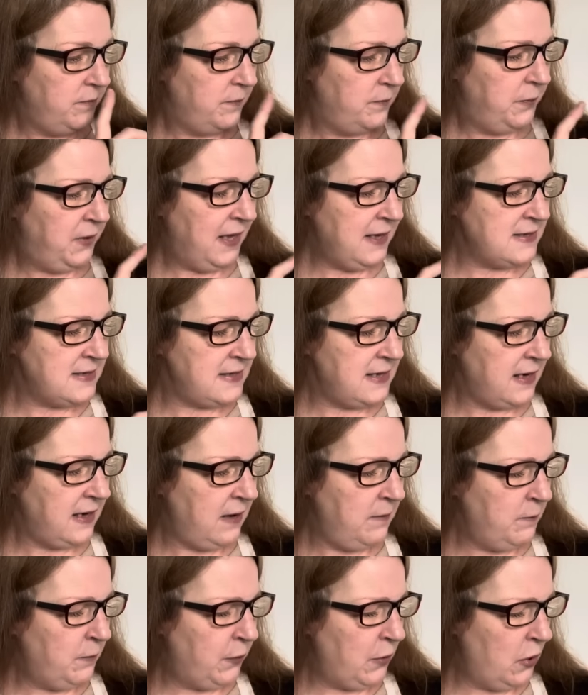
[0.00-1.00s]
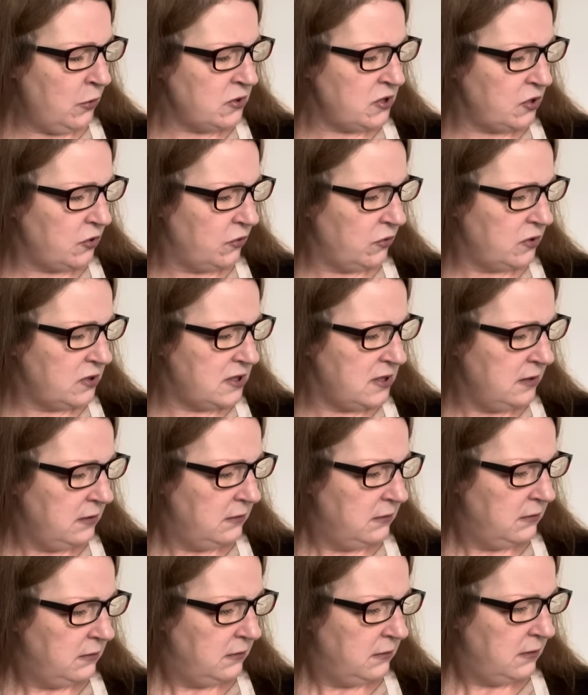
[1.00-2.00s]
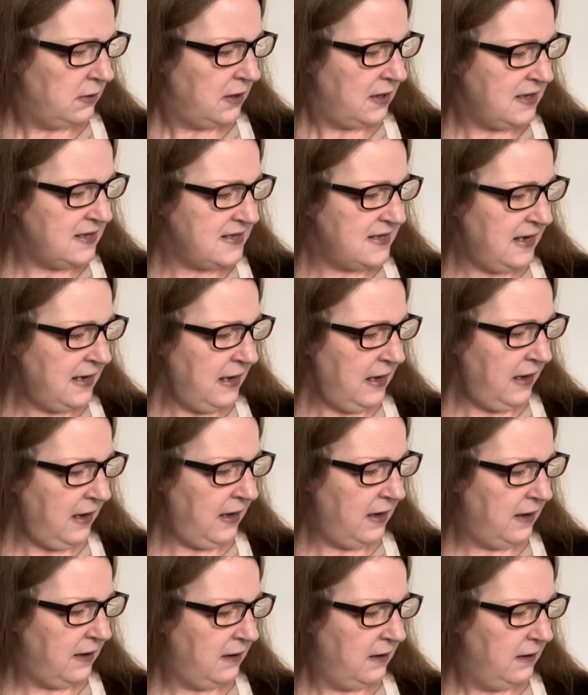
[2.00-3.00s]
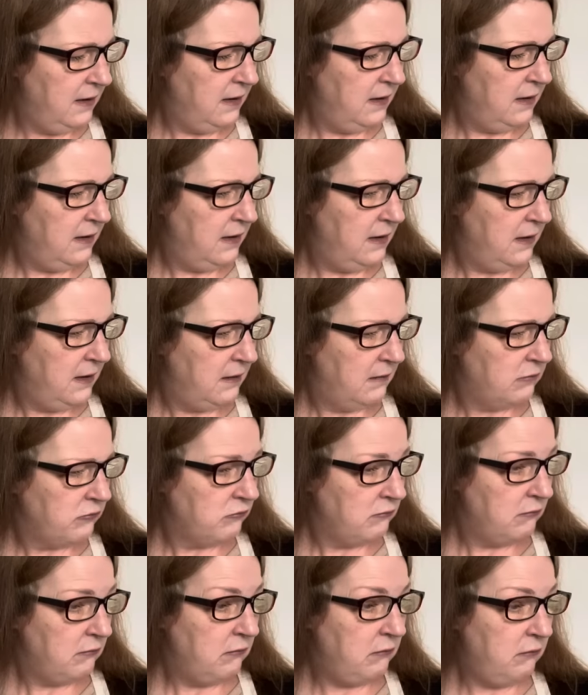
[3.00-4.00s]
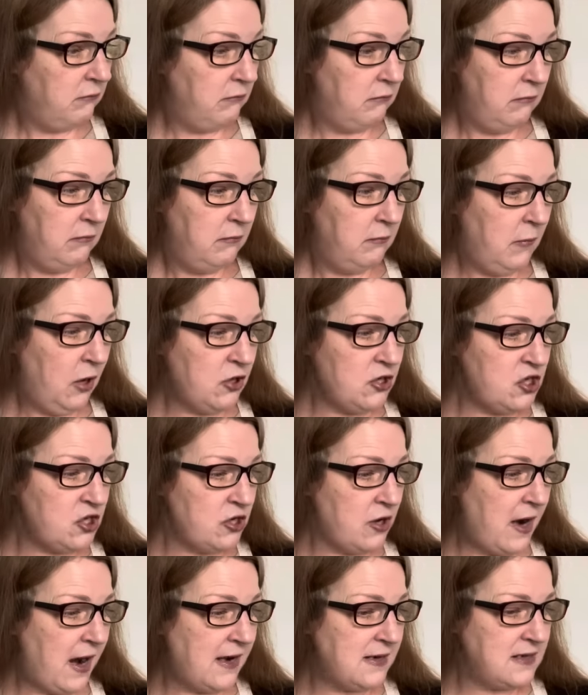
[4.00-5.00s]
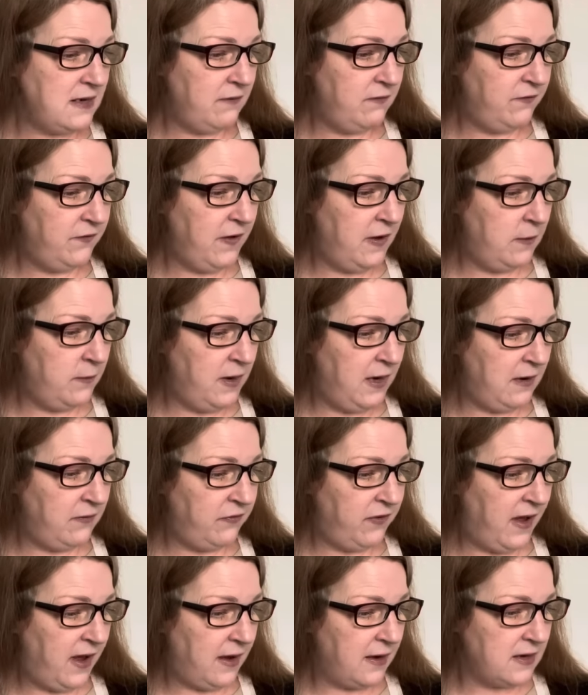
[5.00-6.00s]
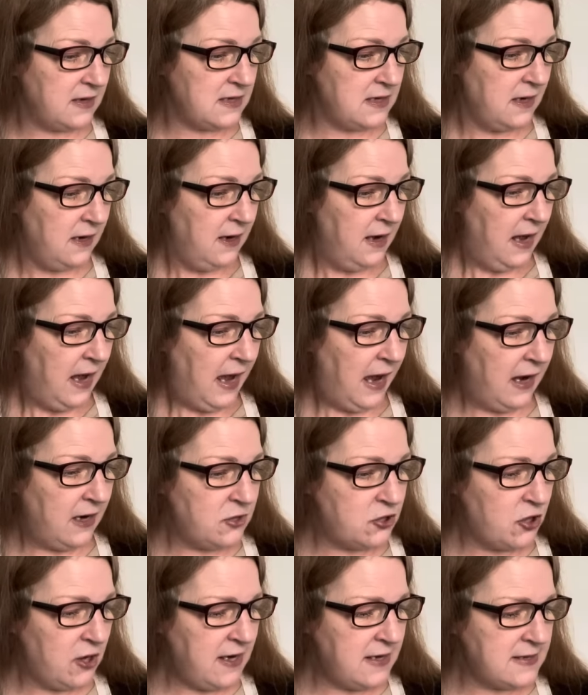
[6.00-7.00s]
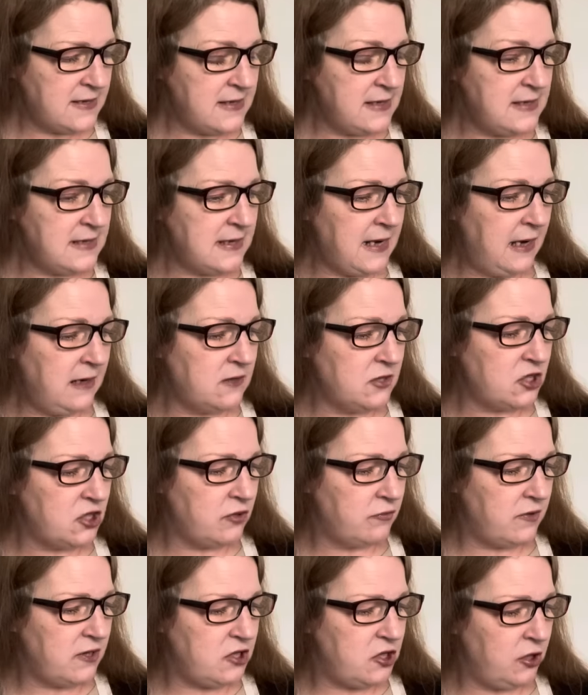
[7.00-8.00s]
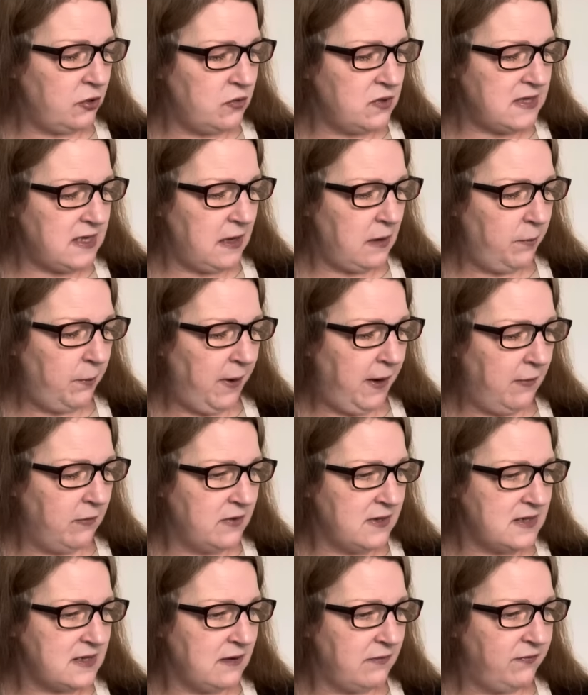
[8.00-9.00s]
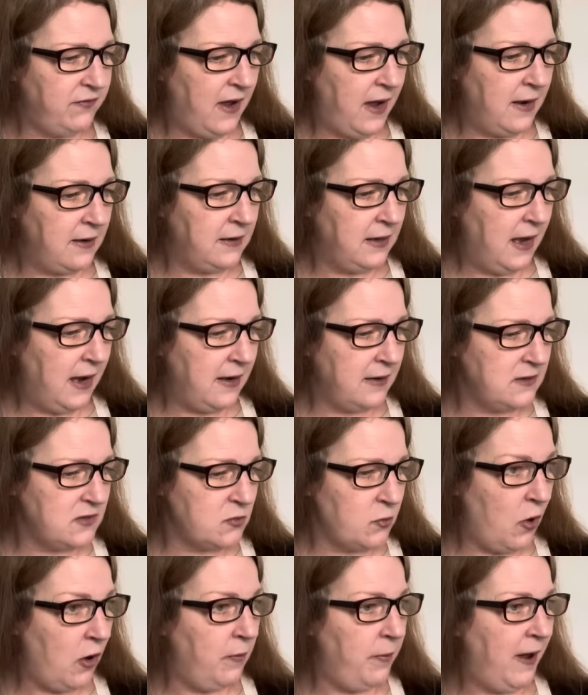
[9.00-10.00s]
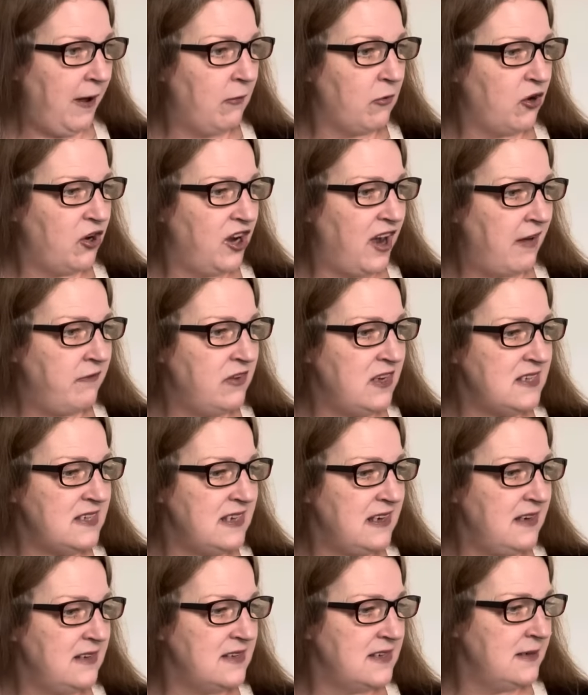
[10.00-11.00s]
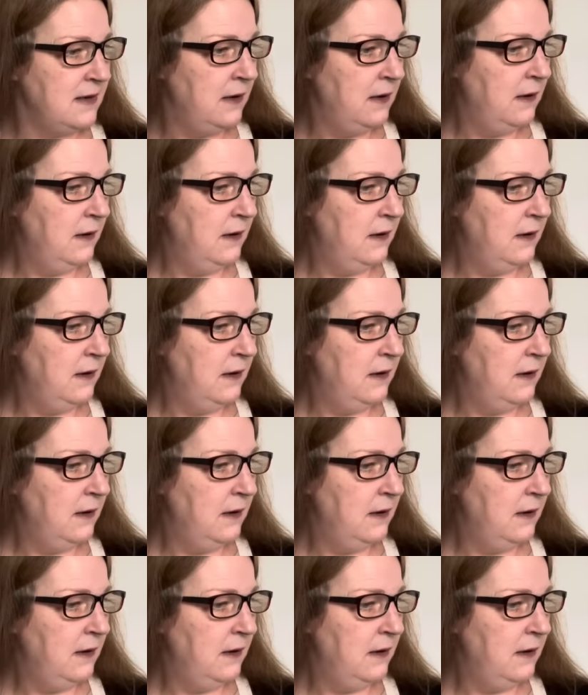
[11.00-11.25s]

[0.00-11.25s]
Plastic in product. Is it? Moisturising firming effect. Hydrates the skin to reduce the appearance of fine lines. What about crevices?